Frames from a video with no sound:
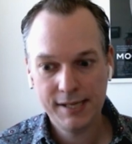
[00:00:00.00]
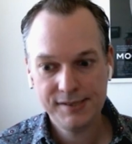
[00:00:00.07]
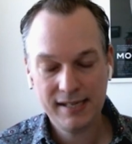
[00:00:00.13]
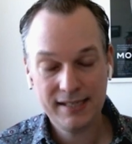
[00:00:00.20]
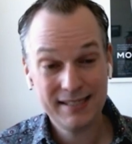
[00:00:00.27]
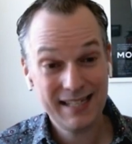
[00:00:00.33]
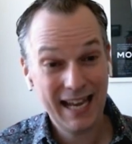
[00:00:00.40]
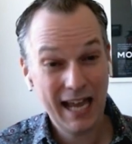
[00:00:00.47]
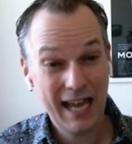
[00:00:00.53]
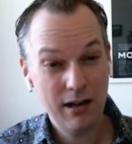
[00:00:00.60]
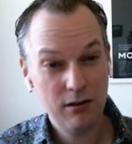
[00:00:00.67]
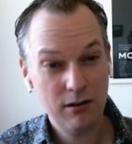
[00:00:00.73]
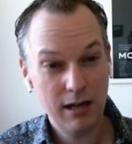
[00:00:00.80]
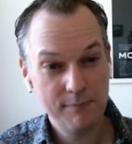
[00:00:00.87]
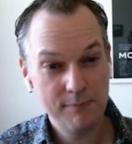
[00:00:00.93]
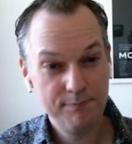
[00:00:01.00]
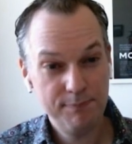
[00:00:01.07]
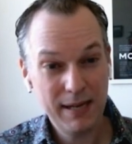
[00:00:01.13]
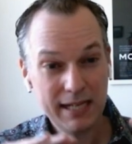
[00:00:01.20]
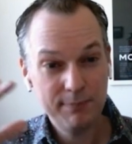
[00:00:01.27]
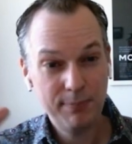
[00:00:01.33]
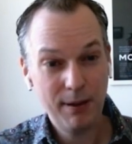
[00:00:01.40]
testing how a
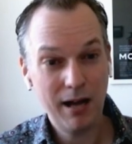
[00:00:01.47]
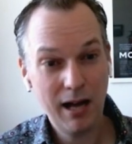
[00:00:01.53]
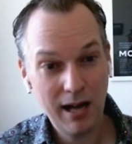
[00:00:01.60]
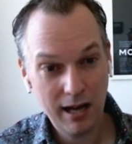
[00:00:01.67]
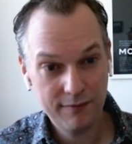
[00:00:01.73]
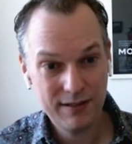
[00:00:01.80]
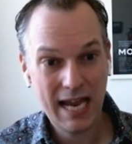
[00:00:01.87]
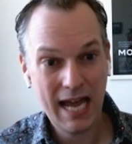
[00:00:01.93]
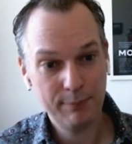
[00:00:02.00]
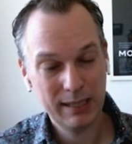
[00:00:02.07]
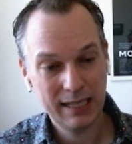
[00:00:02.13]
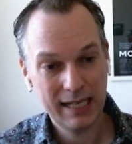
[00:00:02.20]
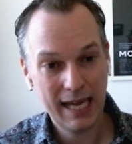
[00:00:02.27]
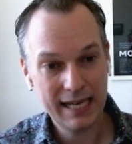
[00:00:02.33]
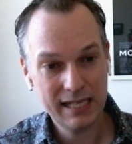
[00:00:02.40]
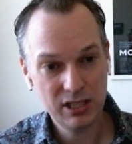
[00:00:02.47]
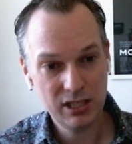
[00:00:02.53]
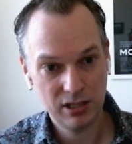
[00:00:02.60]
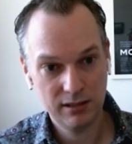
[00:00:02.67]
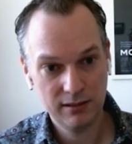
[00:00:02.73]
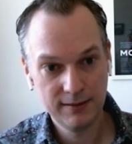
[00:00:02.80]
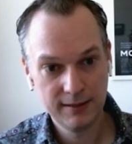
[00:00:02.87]
bigger part of the
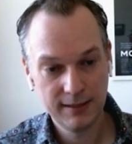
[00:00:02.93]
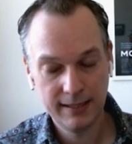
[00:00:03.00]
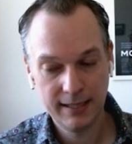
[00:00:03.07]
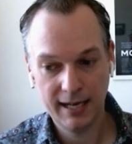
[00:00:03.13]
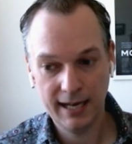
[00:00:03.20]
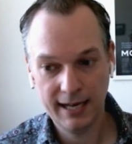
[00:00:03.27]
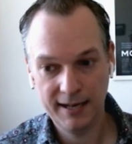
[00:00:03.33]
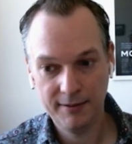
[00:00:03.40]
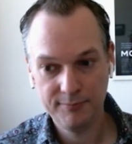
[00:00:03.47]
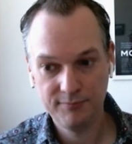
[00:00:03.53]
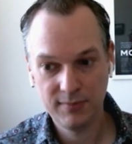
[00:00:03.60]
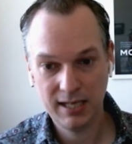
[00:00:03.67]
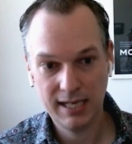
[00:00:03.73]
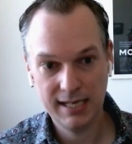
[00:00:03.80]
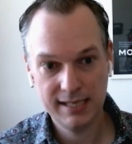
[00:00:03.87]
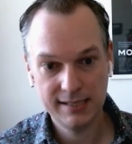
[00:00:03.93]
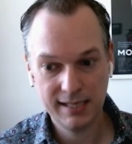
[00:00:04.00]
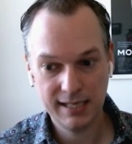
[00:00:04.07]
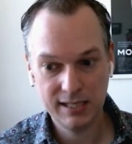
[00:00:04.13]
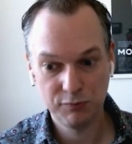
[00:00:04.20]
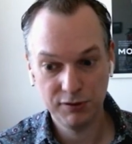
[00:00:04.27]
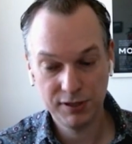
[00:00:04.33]
application
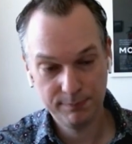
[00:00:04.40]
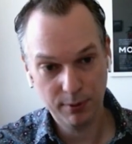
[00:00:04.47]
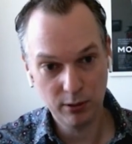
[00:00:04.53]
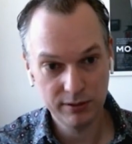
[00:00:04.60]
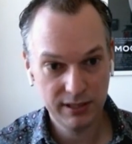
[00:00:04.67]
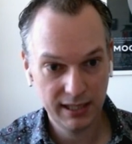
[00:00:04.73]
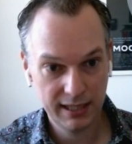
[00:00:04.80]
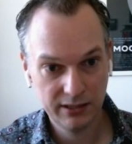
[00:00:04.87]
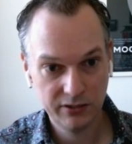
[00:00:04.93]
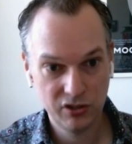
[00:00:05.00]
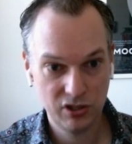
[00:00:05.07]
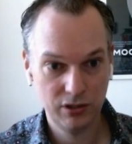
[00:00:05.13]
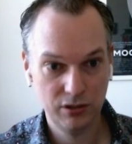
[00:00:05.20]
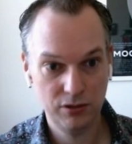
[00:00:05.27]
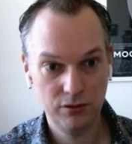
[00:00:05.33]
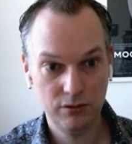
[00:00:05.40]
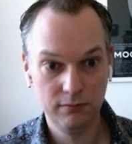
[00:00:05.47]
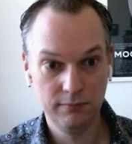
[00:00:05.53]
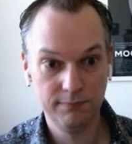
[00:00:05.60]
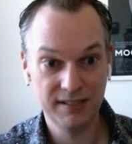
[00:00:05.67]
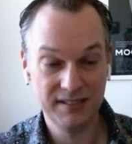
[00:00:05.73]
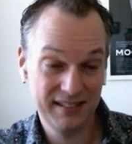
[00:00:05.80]
is responding
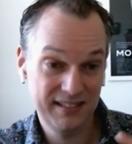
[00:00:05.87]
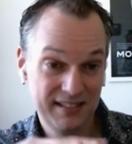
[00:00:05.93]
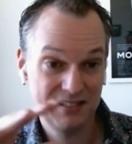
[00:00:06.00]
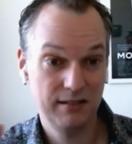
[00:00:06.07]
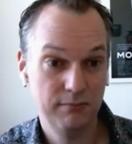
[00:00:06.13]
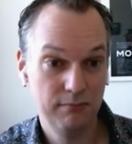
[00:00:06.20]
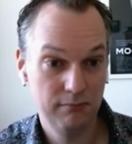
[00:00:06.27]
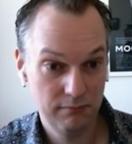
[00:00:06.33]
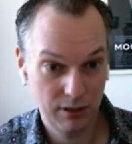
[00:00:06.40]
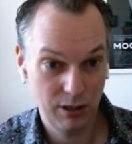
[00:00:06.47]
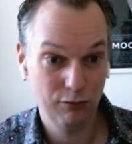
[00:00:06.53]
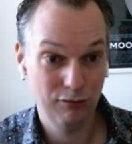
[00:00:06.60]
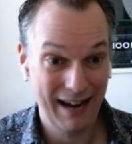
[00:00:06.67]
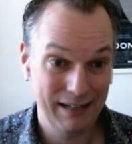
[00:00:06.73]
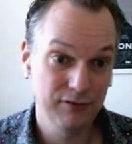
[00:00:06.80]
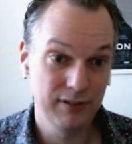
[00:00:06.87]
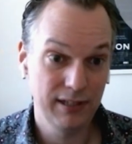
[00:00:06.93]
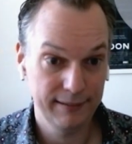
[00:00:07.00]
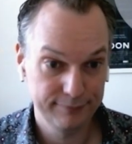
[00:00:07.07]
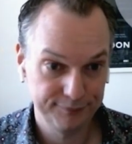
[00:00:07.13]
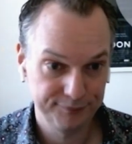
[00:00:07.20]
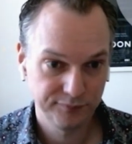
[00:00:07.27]
to the system around
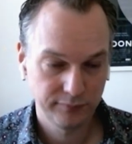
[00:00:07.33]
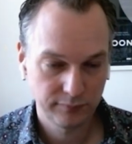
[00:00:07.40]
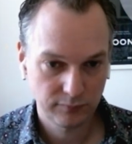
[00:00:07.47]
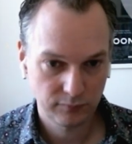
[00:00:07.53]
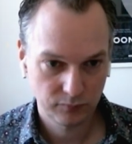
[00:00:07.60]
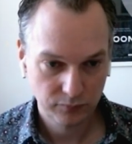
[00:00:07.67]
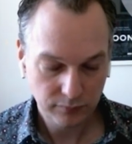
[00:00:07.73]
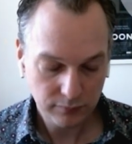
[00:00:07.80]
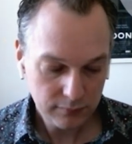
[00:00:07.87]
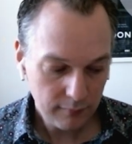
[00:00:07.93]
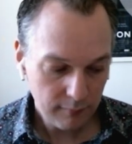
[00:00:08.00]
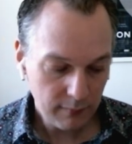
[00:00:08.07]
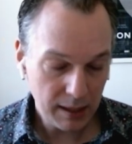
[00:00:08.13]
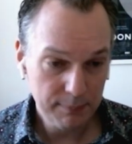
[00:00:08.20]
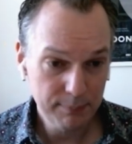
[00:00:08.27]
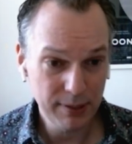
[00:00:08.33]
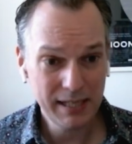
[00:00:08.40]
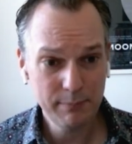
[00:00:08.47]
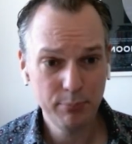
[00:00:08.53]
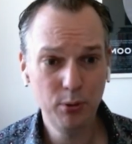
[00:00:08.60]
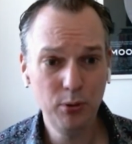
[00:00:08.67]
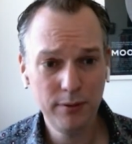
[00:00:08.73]
it. But the
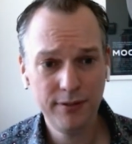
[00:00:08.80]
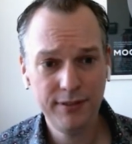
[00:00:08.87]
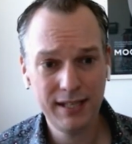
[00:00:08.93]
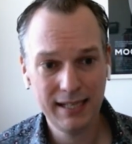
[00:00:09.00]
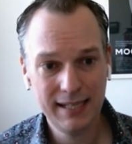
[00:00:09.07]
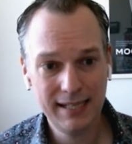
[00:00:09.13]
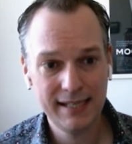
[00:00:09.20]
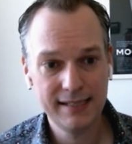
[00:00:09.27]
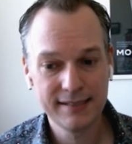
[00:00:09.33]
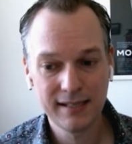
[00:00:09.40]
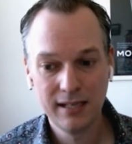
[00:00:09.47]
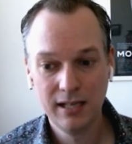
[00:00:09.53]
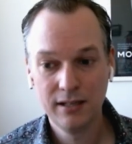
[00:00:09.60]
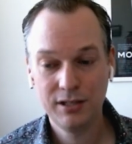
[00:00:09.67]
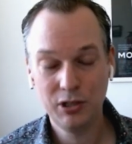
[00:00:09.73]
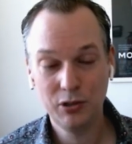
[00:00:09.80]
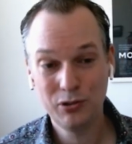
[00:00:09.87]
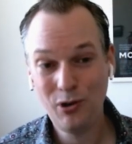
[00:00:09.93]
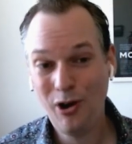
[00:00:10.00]
important thing is that you're